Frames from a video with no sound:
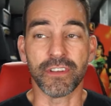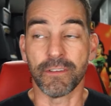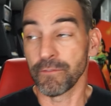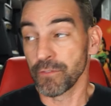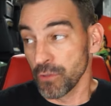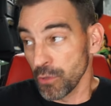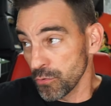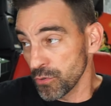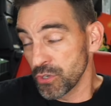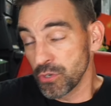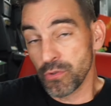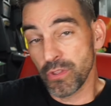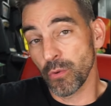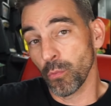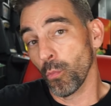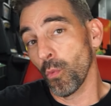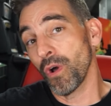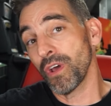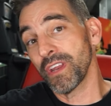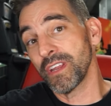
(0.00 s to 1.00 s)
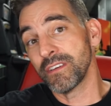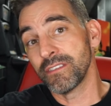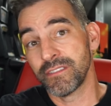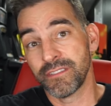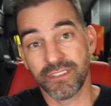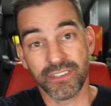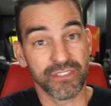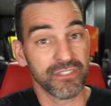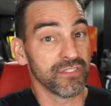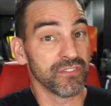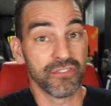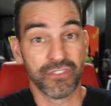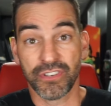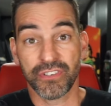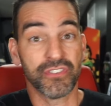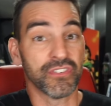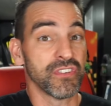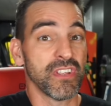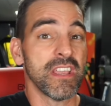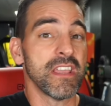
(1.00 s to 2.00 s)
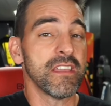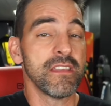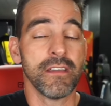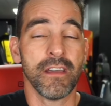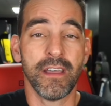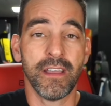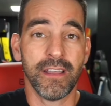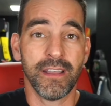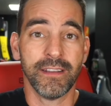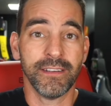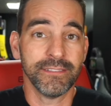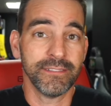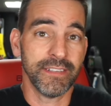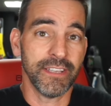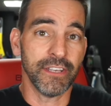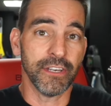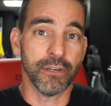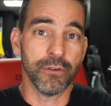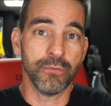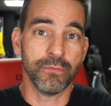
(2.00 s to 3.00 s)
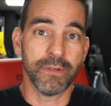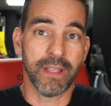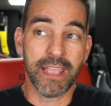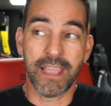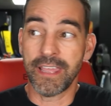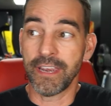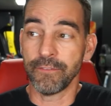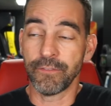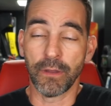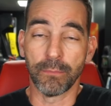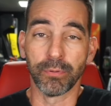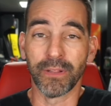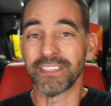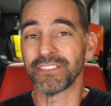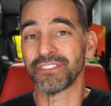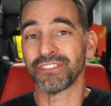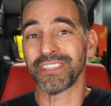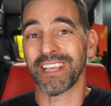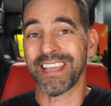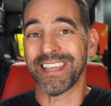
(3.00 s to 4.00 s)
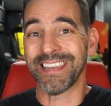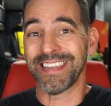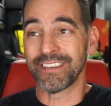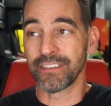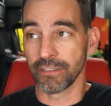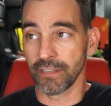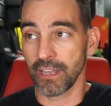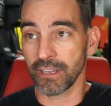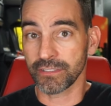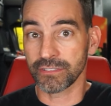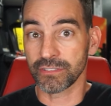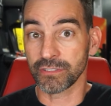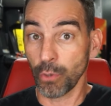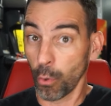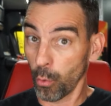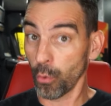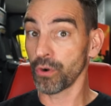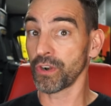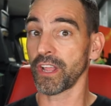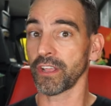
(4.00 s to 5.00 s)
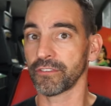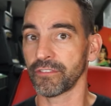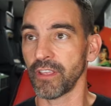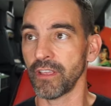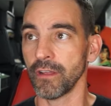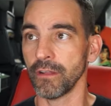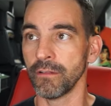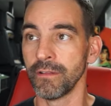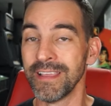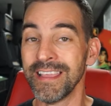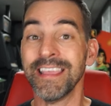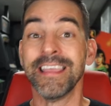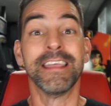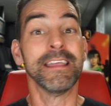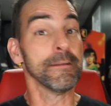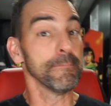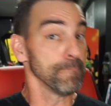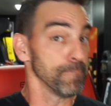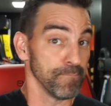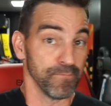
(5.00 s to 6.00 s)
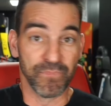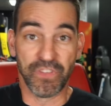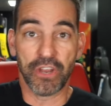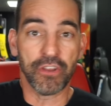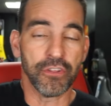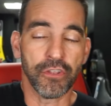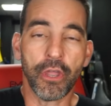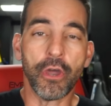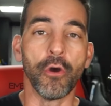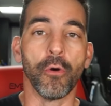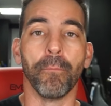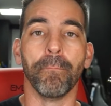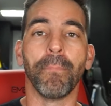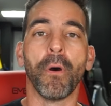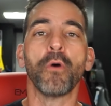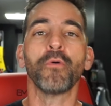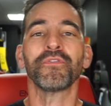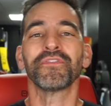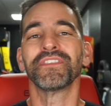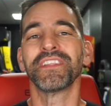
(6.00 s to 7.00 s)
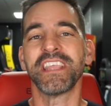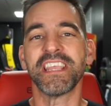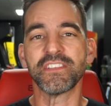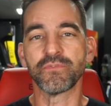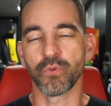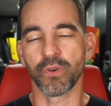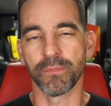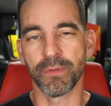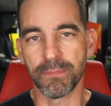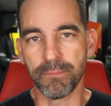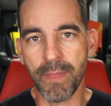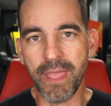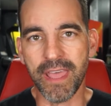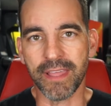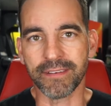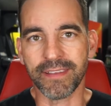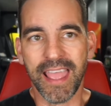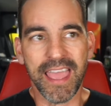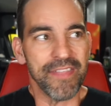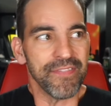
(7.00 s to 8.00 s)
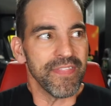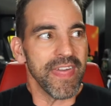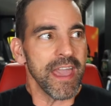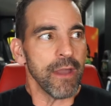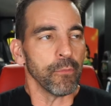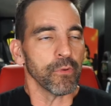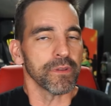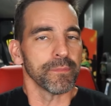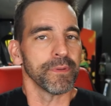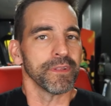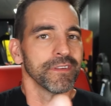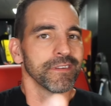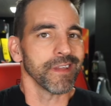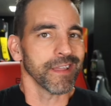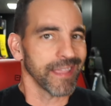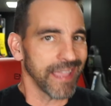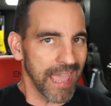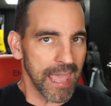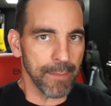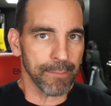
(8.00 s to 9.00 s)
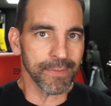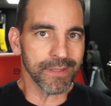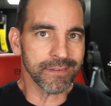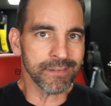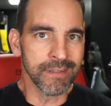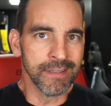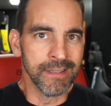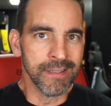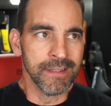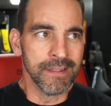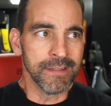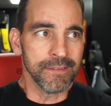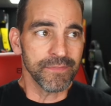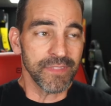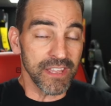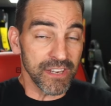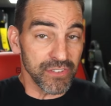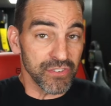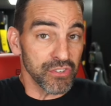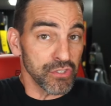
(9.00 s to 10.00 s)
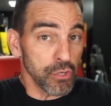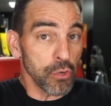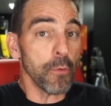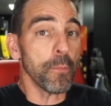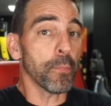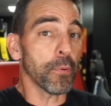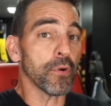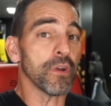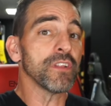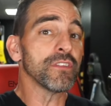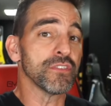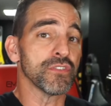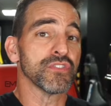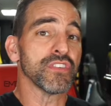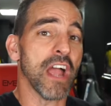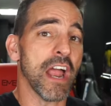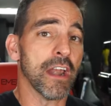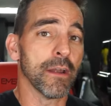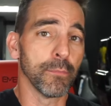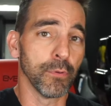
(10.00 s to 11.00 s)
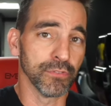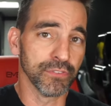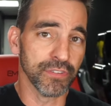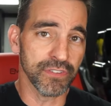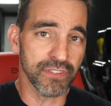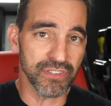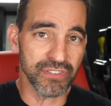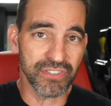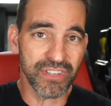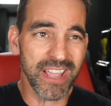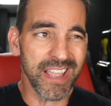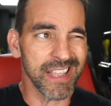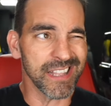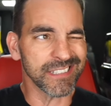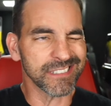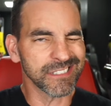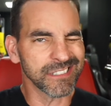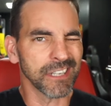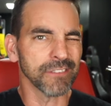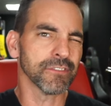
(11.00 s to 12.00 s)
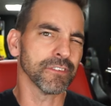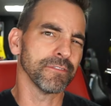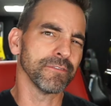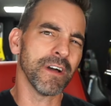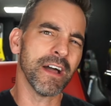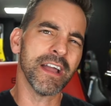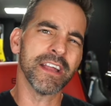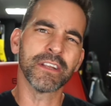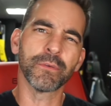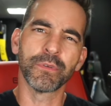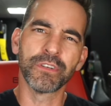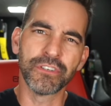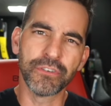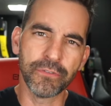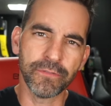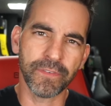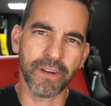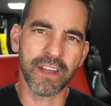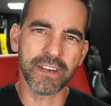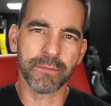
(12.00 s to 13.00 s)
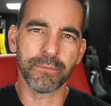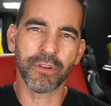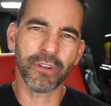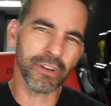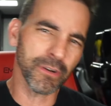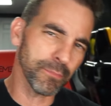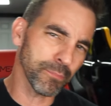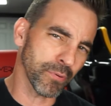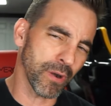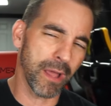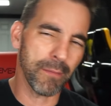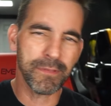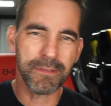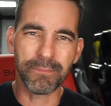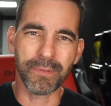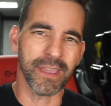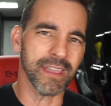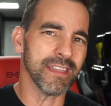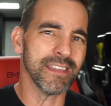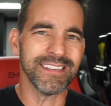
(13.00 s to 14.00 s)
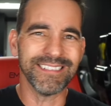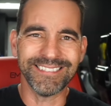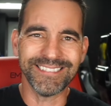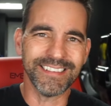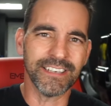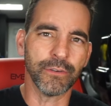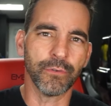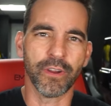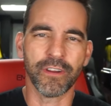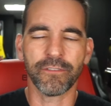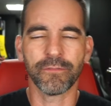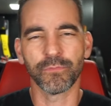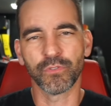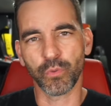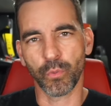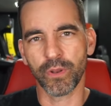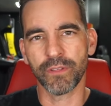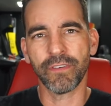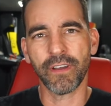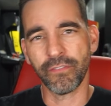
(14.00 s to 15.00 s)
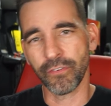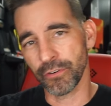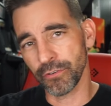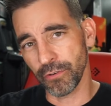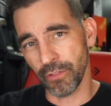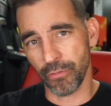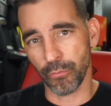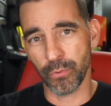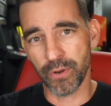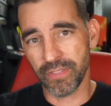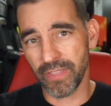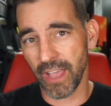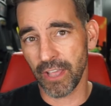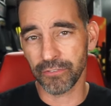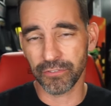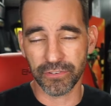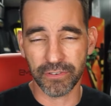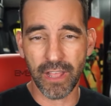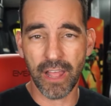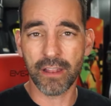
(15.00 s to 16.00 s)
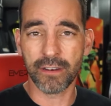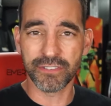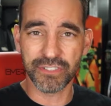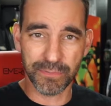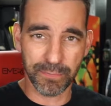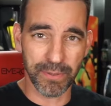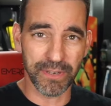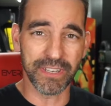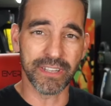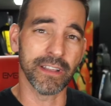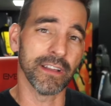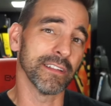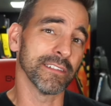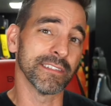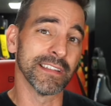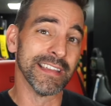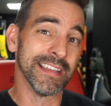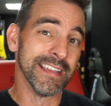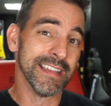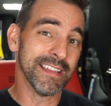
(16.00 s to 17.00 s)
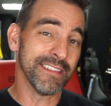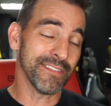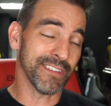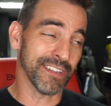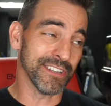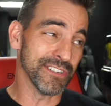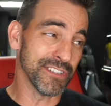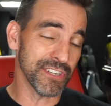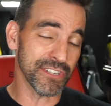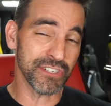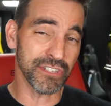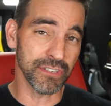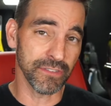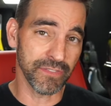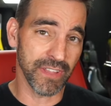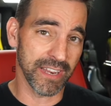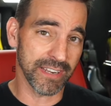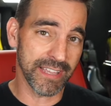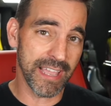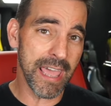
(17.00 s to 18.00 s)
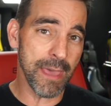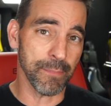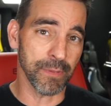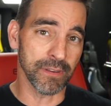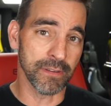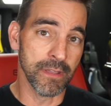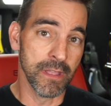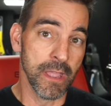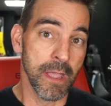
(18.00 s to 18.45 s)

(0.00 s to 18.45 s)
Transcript: And for those of you that wanted to just see, NFL Blitz and a Deluxe or an XL, there you go. Both needs would have been met. And that would have been a cabinet that is still pretty desirable to this day. It's tough to find. And when you do find them, you're going to probably pay anywhere from $2,500 to $3,000, depending on the condition of that cabinet.